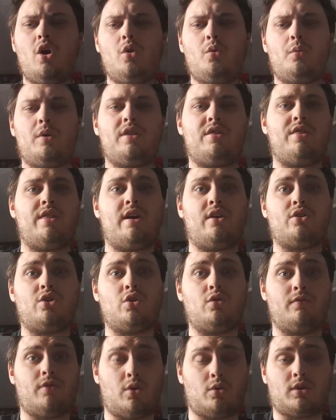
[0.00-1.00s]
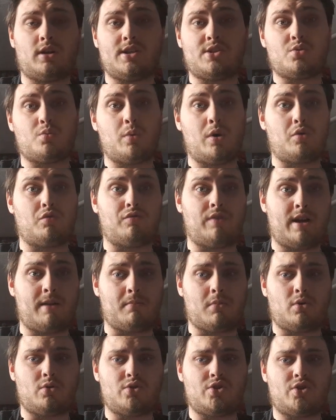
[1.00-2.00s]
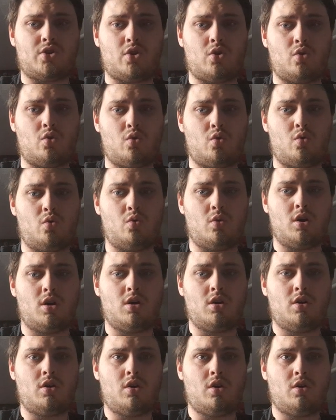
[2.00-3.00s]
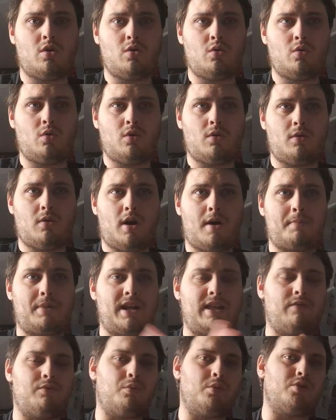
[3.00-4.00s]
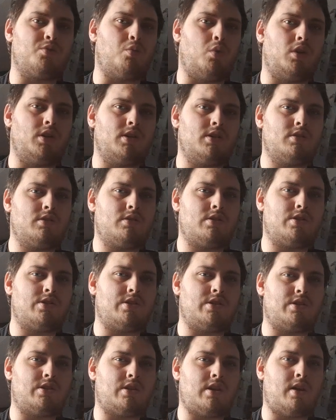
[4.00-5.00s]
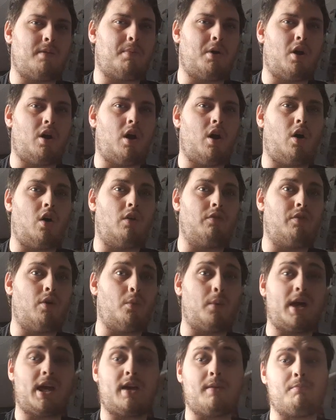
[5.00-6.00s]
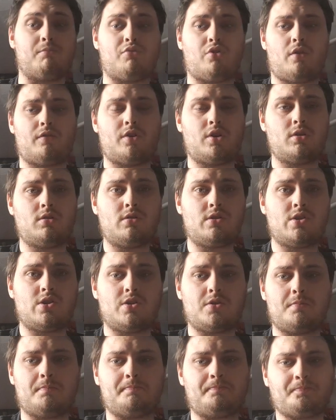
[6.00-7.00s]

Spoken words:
with their new vocalist Will Ramos, who I believe was once a part of Awaken Providence.